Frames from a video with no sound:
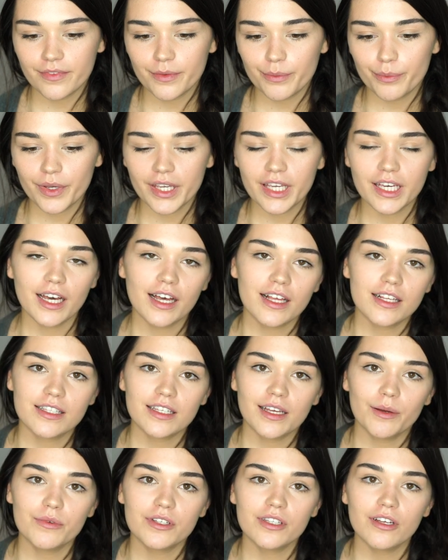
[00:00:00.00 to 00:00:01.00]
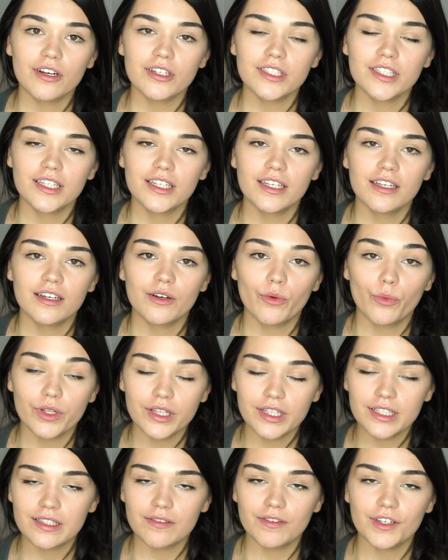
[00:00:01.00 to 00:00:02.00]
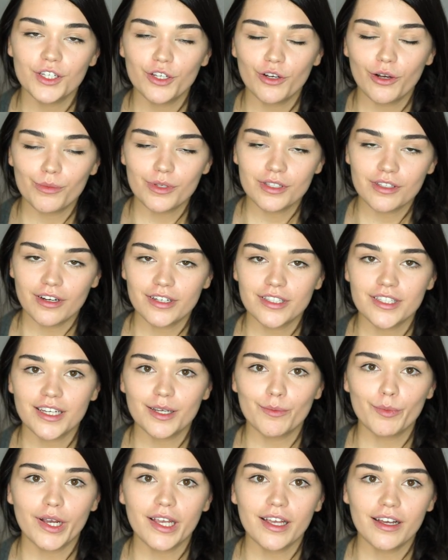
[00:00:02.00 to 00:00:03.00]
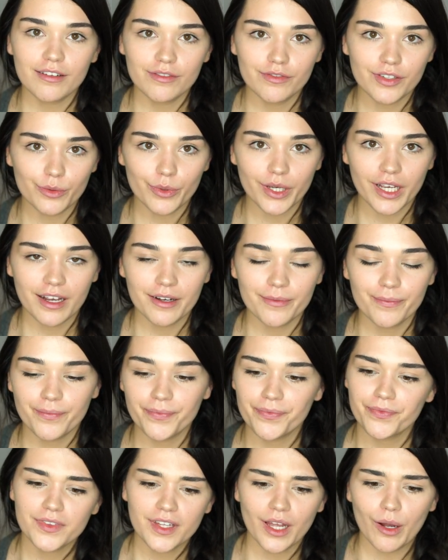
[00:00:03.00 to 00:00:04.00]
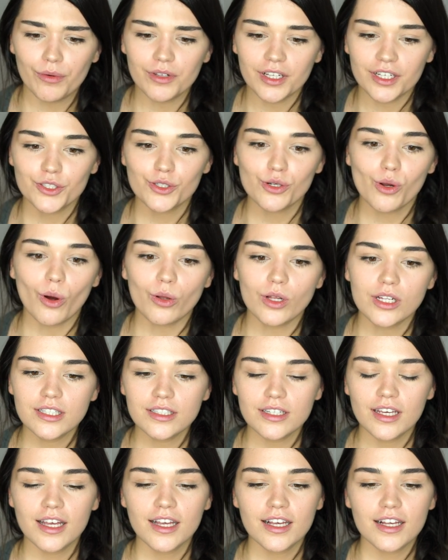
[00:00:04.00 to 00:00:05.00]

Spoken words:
because I'm starting with this video, I'm starting my healthy week, I would like to call it.